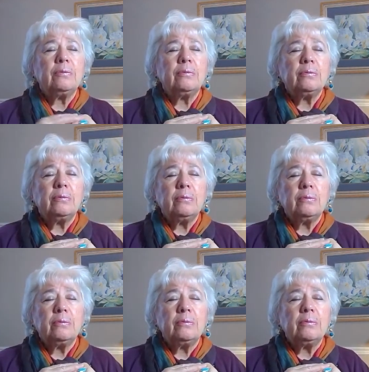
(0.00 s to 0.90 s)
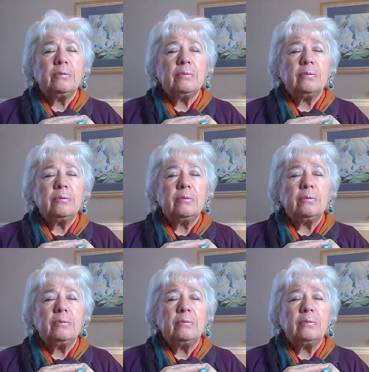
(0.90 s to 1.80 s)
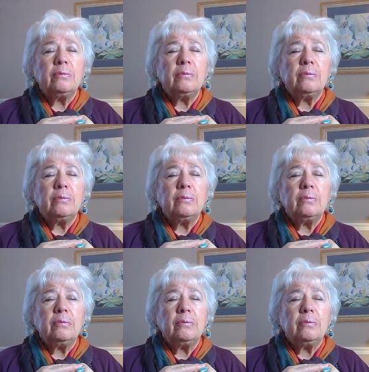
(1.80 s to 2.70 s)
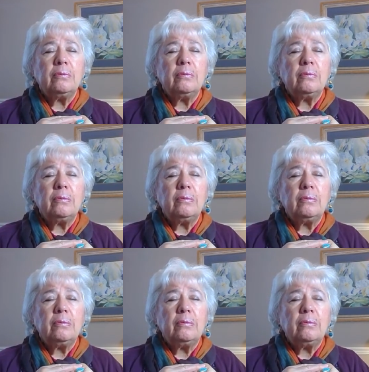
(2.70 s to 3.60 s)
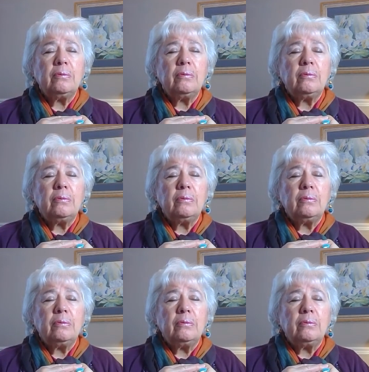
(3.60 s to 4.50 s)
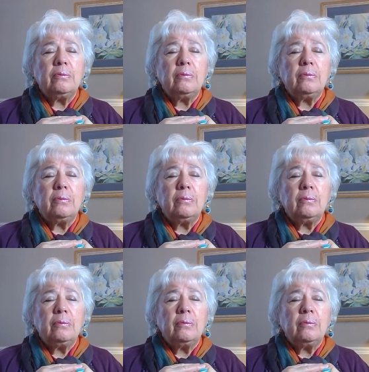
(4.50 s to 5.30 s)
(silence)